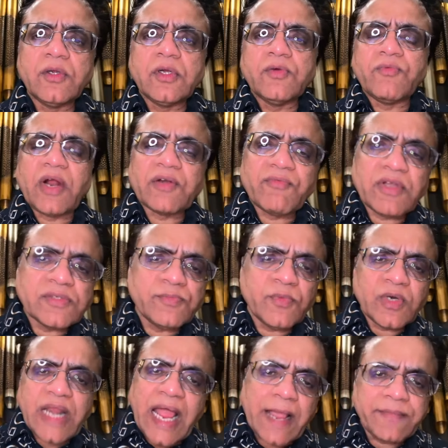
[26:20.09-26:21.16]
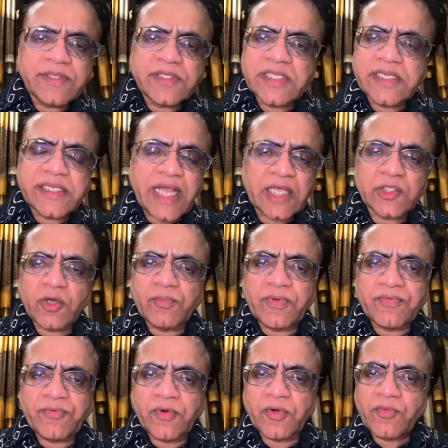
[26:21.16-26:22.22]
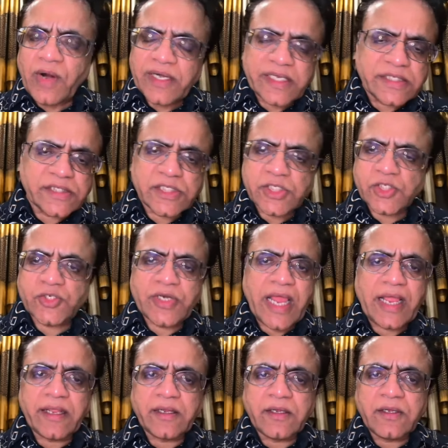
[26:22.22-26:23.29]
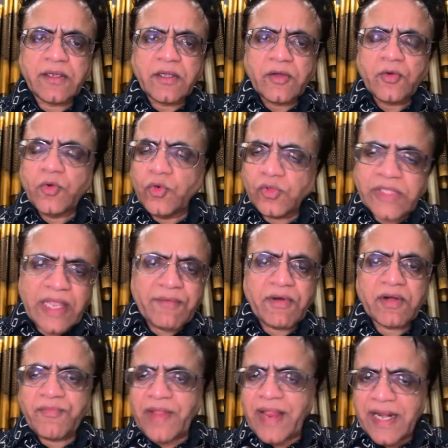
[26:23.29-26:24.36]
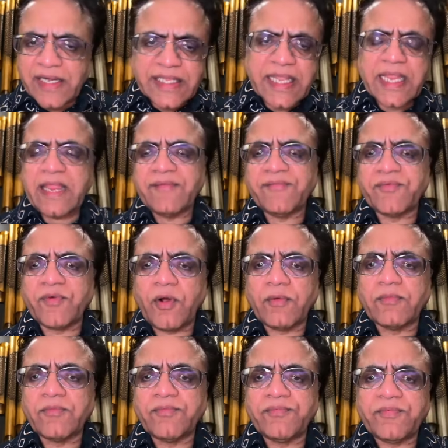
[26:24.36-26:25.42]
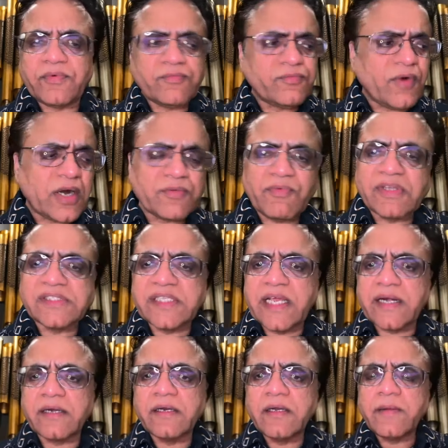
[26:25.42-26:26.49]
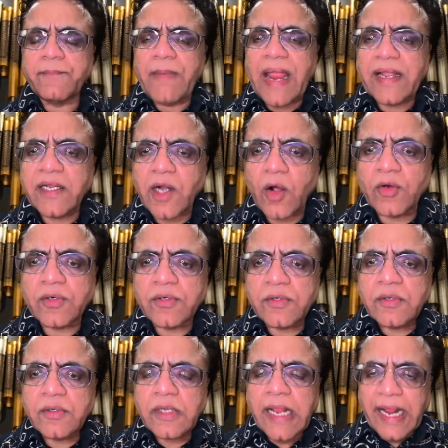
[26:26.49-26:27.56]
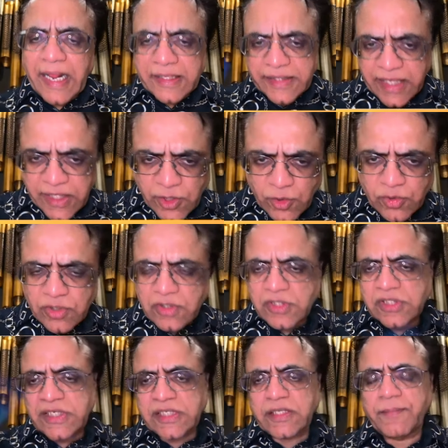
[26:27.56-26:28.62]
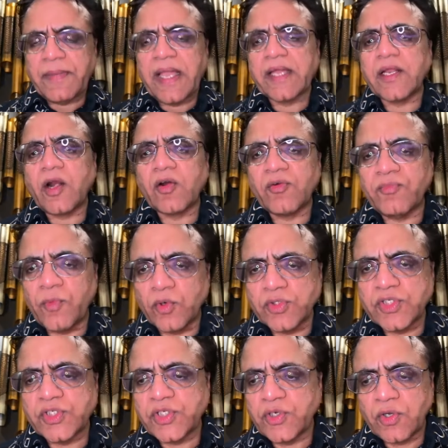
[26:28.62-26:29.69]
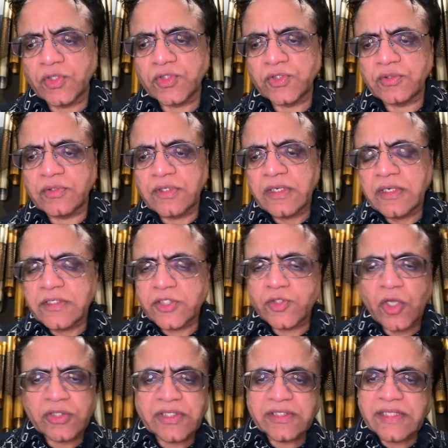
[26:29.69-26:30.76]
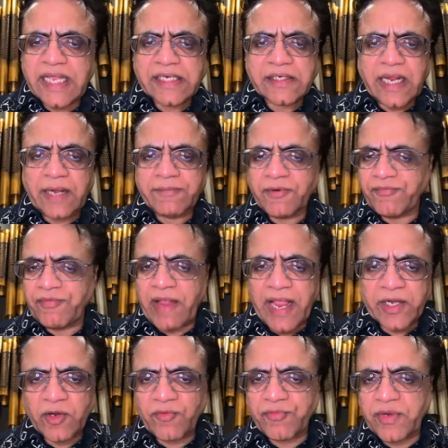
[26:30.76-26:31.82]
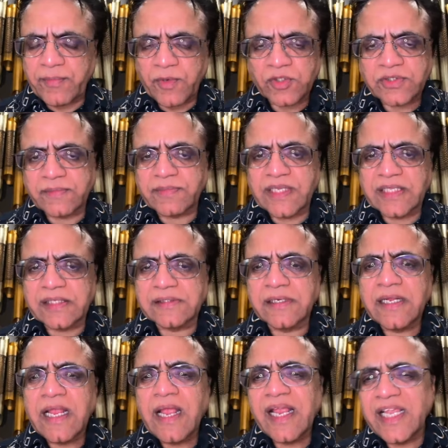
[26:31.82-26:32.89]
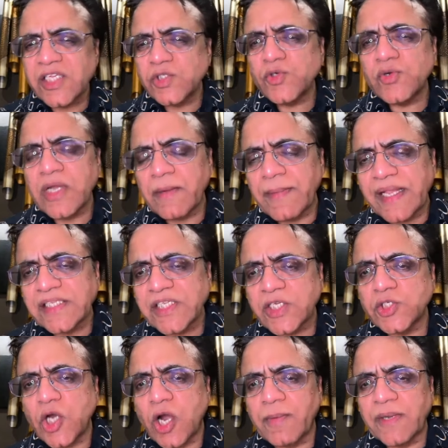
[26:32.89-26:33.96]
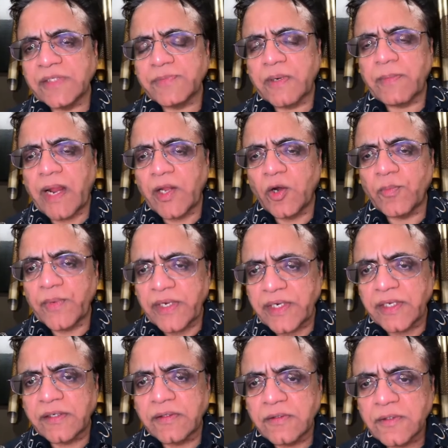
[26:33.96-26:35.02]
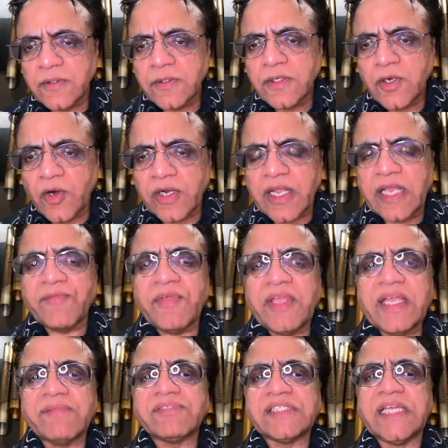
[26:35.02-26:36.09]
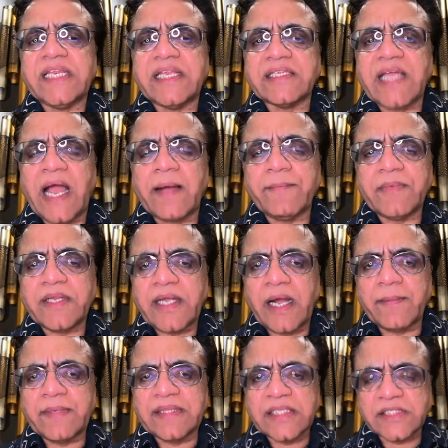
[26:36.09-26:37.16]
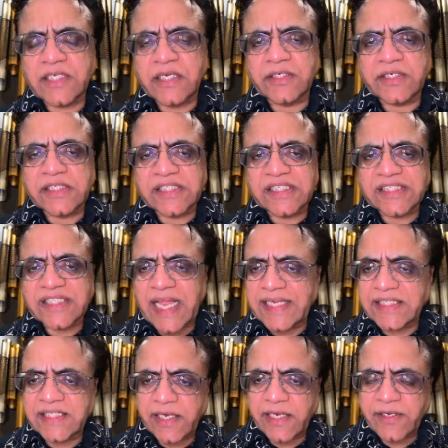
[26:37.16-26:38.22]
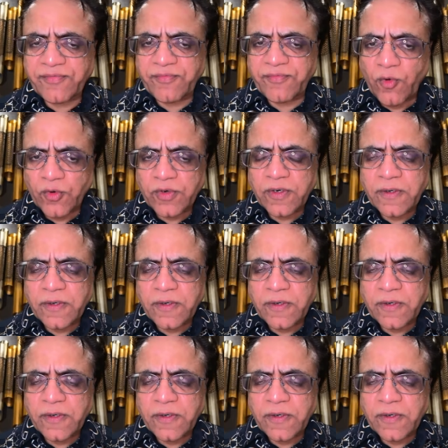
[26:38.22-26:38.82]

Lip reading: What was Mulayam Singh Yadav before? What is this today? Who they were, where they came from, what was their background? And then you see the background of Modi ji also. It's not that I'm a fan of him or something like that. He's doing an amazing job as per my opinion. Okay, and we have seen it. I'm in this country since 1994.